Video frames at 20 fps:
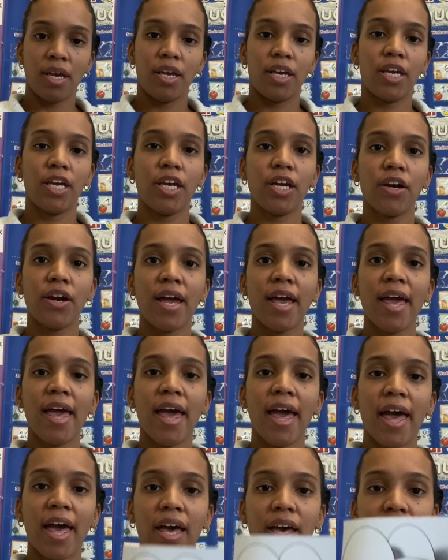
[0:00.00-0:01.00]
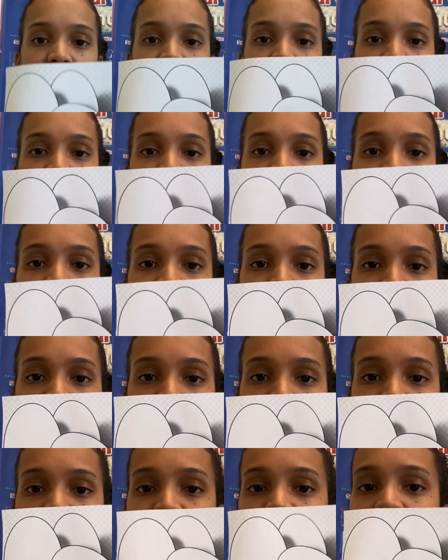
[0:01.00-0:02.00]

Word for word: Here I have eggs.